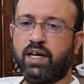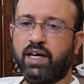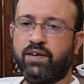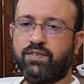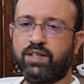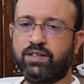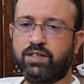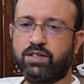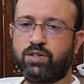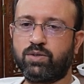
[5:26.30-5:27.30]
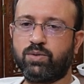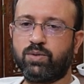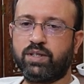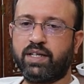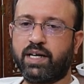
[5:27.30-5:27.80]
If this is true,
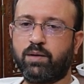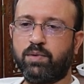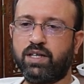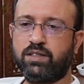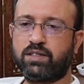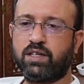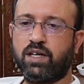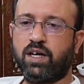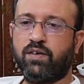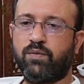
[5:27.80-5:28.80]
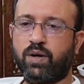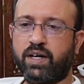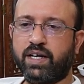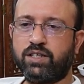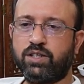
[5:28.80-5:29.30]
that means
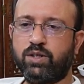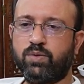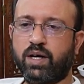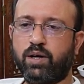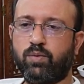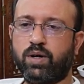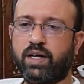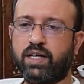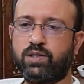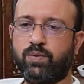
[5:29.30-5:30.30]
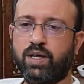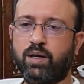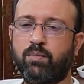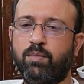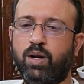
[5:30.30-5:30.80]
vertex u and vertex
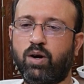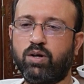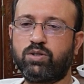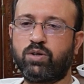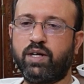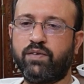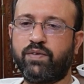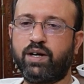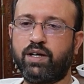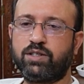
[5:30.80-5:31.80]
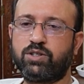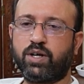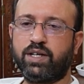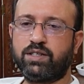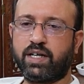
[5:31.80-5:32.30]
v belongs to different
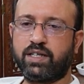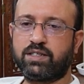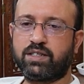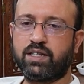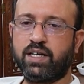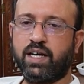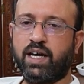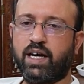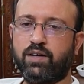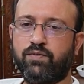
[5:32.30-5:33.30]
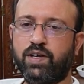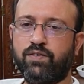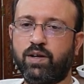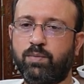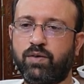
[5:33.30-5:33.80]
disjoint sets, and we
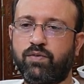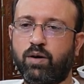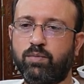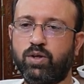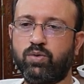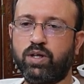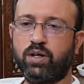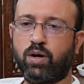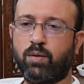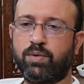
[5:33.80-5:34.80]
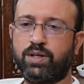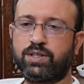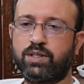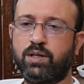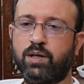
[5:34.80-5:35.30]
will perform union
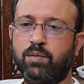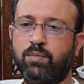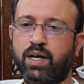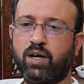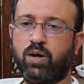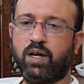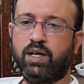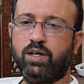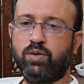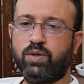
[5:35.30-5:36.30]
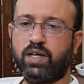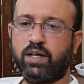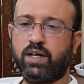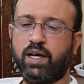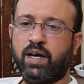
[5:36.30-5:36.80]
operation by calling
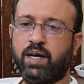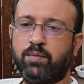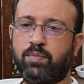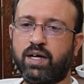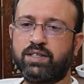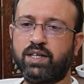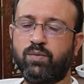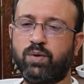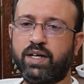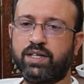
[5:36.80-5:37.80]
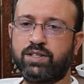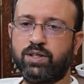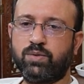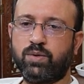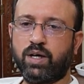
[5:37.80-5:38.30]
union and passing vertex
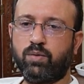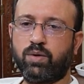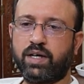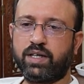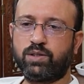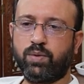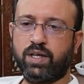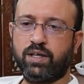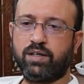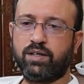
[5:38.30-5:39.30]
u and vertex v.